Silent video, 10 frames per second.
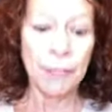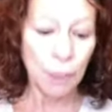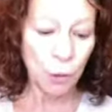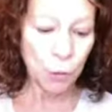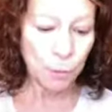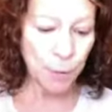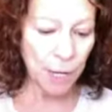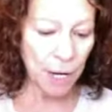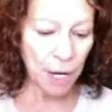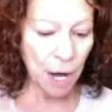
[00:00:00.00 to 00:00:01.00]
It could
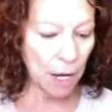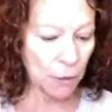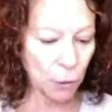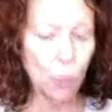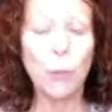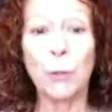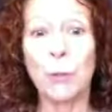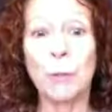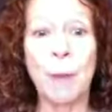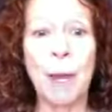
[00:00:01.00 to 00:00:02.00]
be local
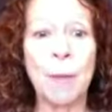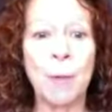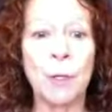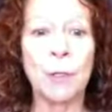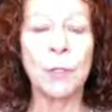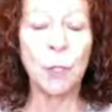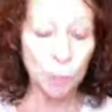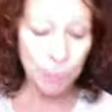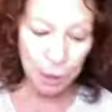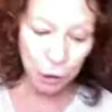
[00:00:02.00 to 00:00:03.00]
newspapers, it could
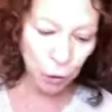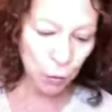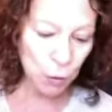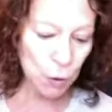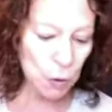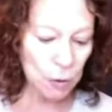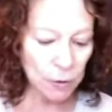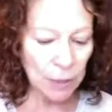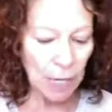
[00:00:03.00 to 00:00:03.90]
be journals,